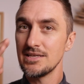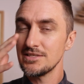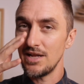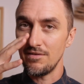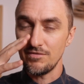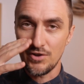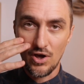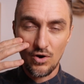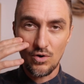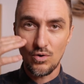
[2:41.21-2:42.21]
stuffed
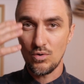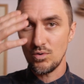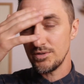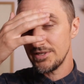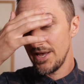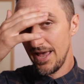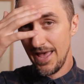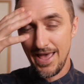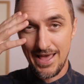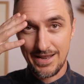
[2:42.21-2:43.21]
nose,
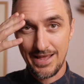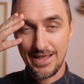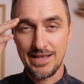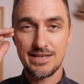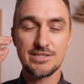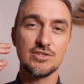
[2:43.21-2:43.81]
headaches,